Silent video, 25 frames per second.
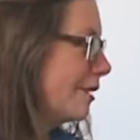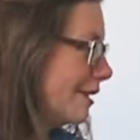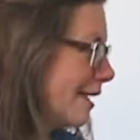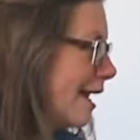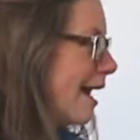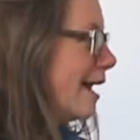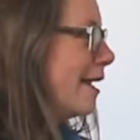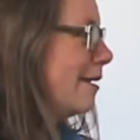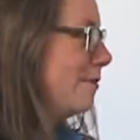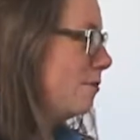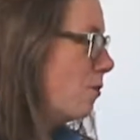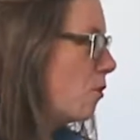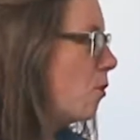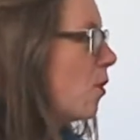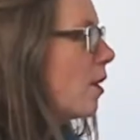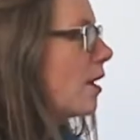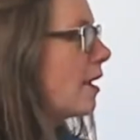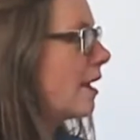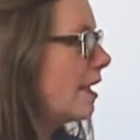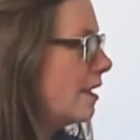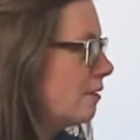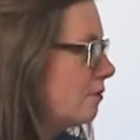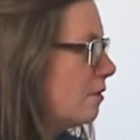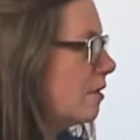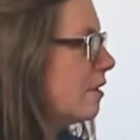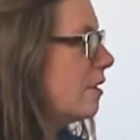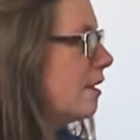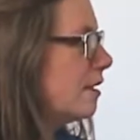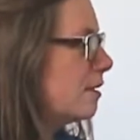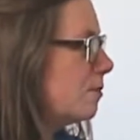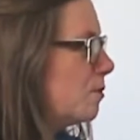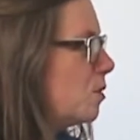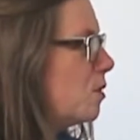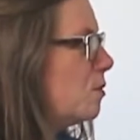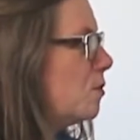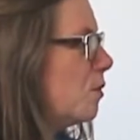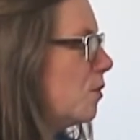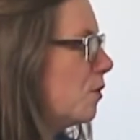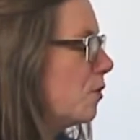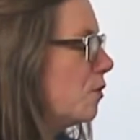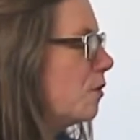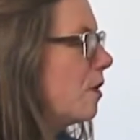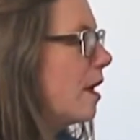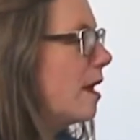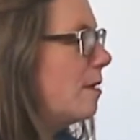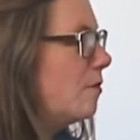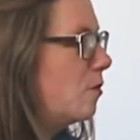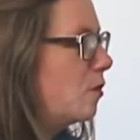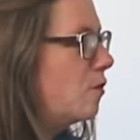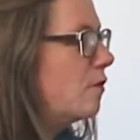time working with this pupil
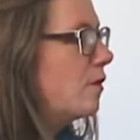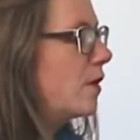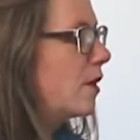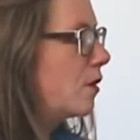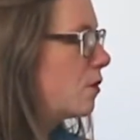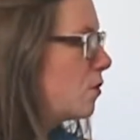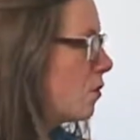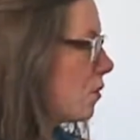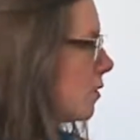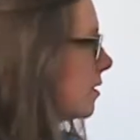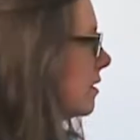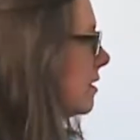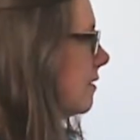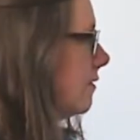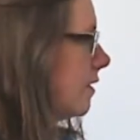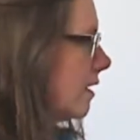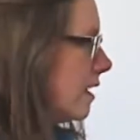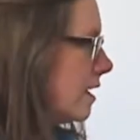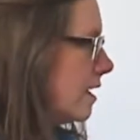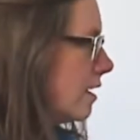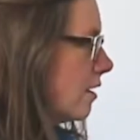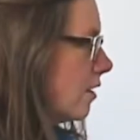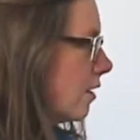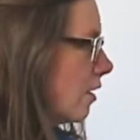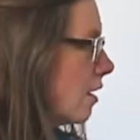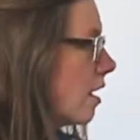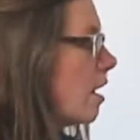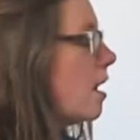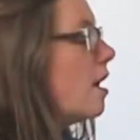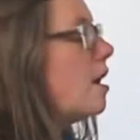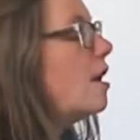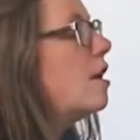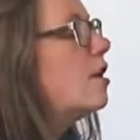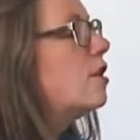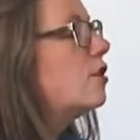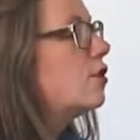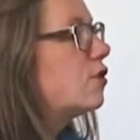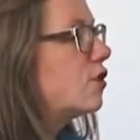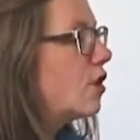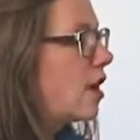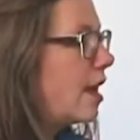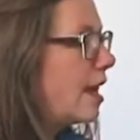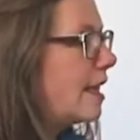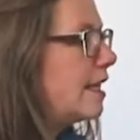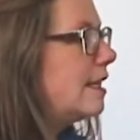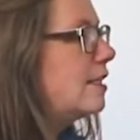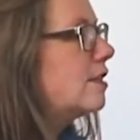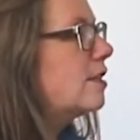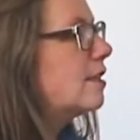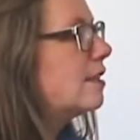over a course of a year,
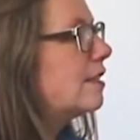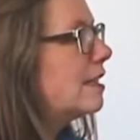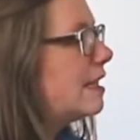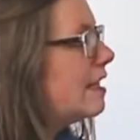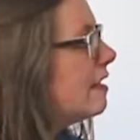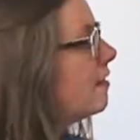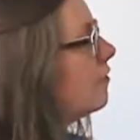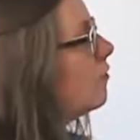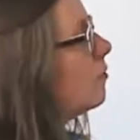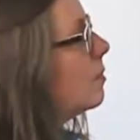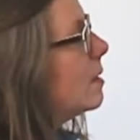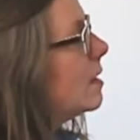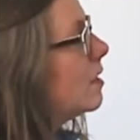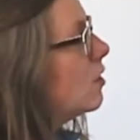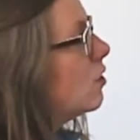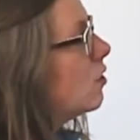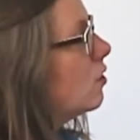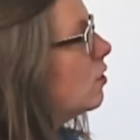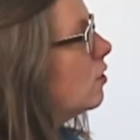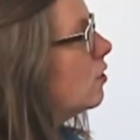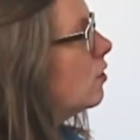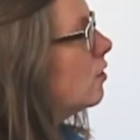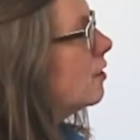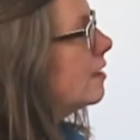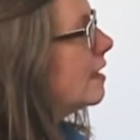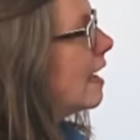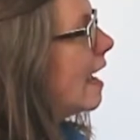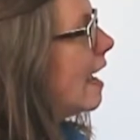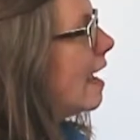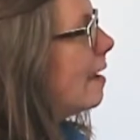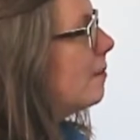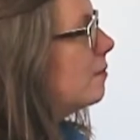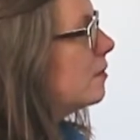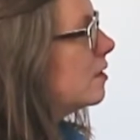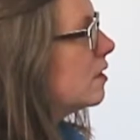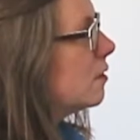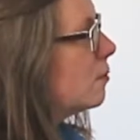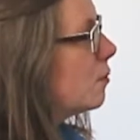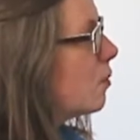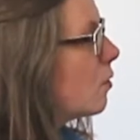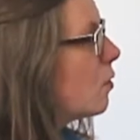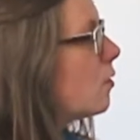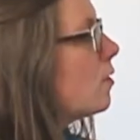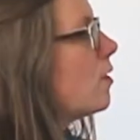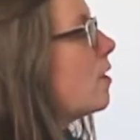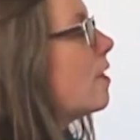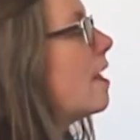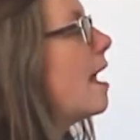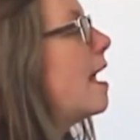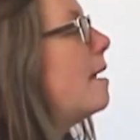trying to see if we could
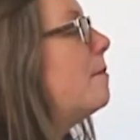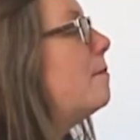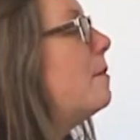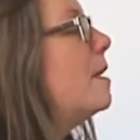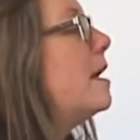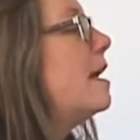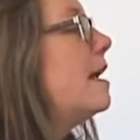support them